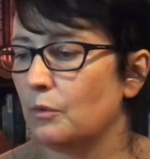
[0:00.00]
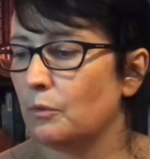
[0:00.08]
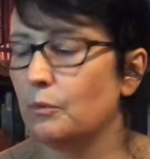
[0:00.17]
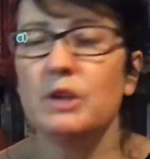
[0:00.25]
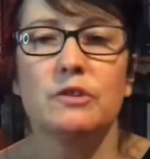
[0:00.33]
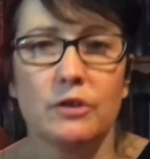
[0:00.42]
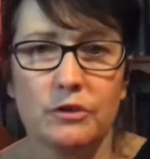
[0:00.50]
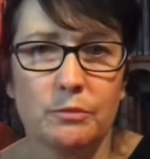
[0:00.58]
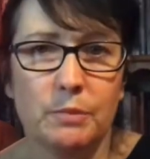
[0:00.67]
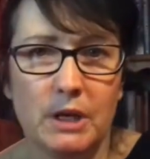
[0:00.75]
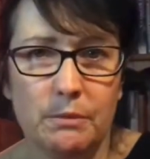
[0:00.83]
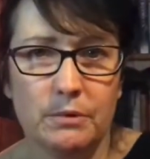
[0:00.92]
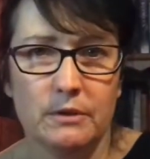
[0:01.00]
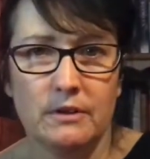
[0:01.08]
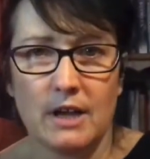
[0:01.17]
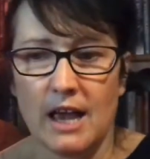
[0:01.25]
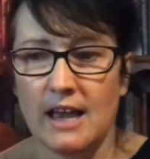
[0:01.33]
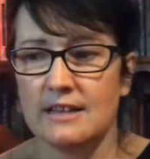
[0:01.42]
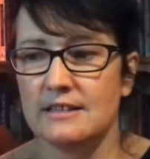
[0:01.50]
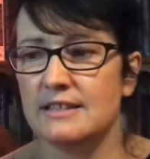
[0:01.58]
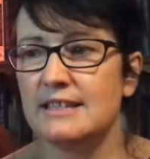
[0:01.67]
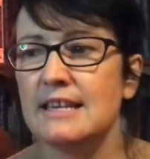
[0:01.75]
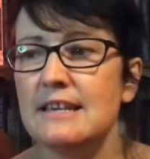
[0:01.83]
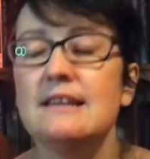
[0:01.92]
with other people and
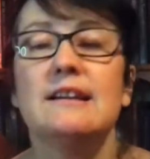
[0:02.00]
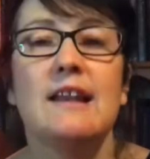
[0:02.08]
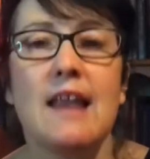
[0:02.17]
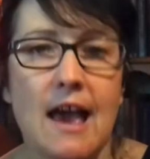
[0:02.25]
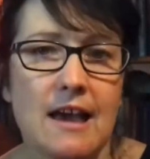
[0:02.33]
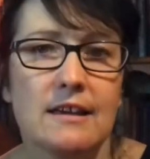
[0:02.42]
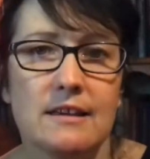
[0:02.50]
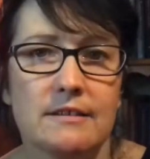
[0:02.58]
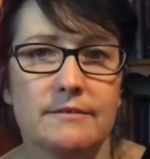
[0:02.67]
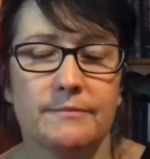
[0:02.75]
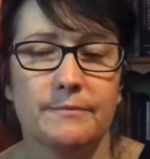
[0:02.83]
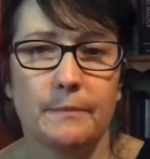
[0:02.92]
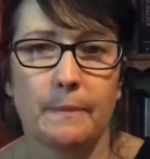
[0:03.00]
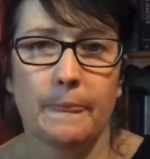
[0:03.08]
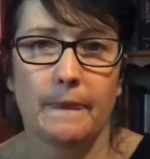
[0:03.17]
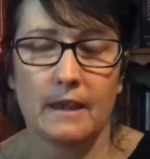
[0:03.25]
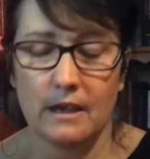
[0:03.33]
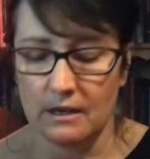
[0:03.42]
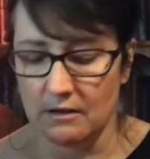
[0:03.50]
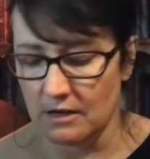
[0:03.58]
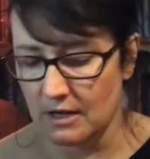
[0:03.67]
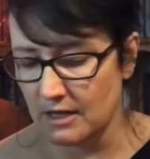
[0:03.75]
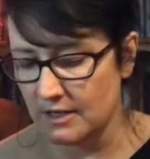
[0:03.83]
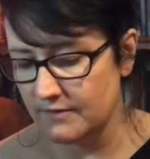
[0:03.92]
seeing lack in our
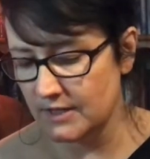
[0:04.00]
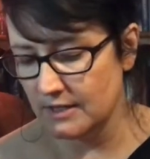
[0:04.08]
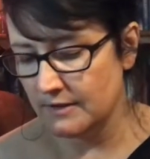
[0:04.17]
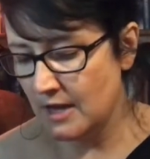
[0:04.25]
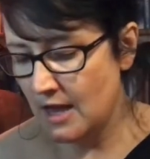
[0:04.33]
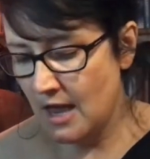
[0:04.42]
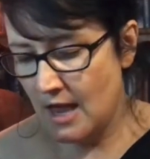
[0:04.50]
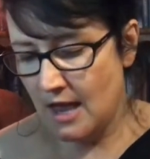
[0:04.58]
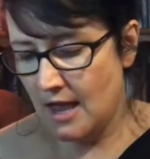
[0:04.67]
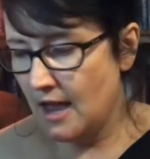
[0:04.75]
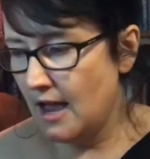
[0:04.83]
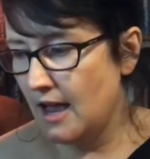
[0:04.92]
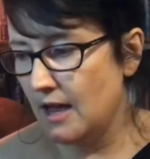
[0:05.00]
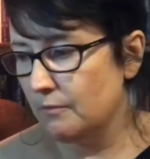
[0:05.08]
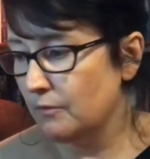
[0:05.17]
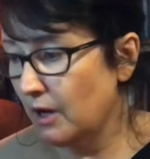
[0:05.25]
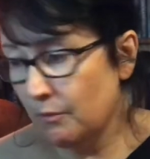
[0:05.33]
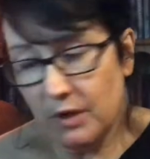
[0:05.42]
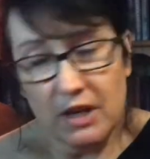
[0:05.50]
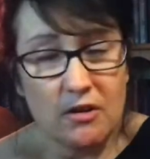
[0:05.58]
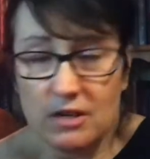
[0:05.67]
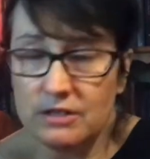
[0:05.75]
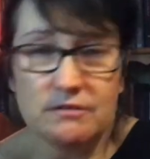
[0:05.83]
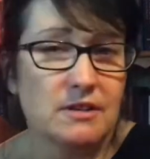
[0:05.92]
lives. And we
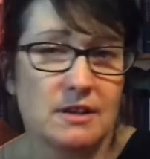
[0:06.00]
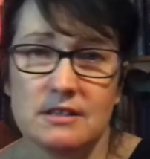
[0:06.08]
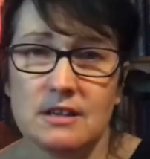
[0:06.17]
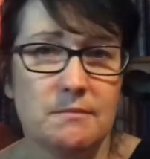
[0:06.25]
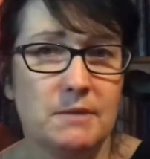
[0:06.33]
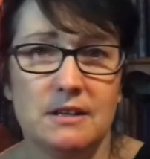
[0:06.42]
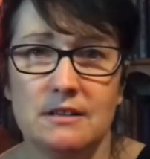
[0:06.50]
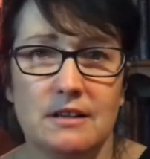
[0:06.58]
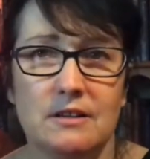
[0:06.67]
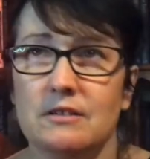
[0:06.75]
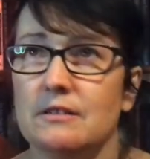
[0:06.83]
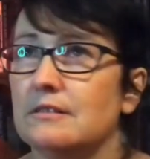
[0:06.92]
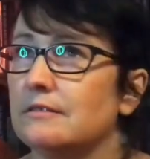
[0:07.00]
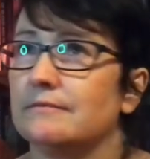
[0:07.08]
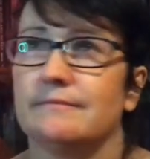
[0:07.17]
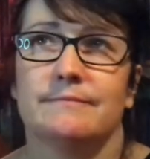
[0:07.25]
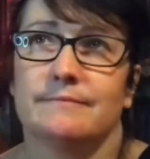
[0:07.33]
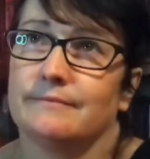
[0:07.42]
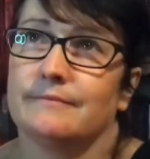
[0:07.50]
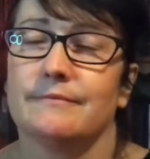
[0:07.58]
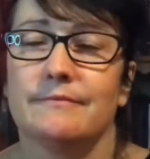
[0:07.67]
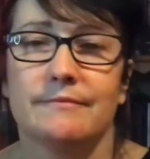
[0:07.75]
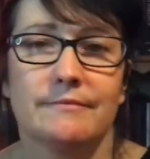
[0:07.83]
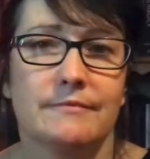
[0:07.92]
all do that. I mean, look,
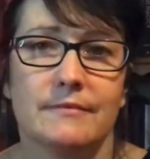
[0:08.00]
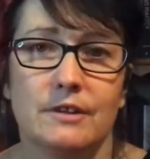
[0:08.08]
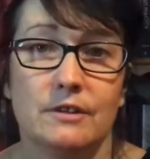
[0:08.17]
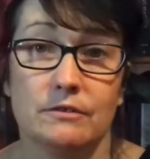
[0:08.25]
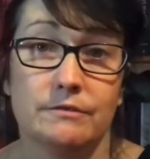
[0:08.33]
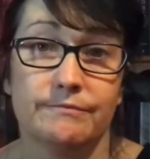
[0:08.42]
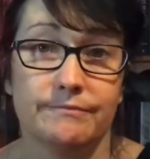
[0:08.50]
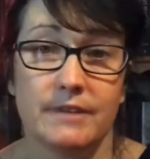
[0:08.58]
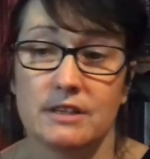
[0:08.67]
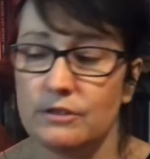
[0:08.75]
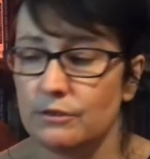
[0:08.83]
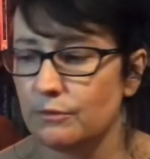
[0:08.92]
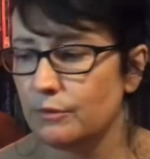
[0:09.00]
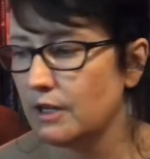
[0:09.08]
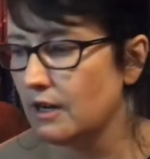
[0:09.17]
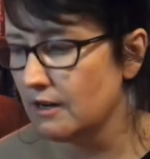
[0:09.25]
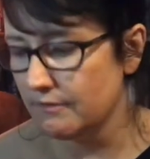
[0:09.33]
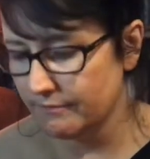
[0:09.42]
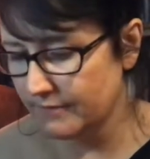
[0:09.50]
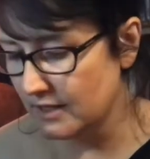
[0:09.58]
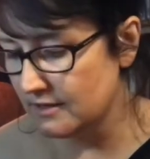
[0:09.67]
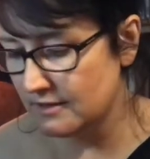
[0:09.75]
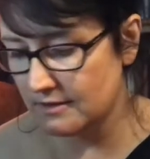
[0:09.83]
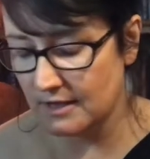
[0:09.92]
you know, that's who we are.
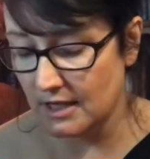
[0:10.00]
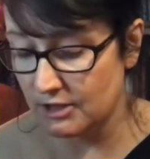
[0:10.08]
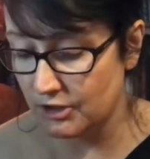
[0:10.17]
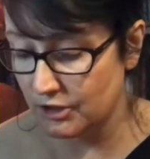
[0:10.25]
That's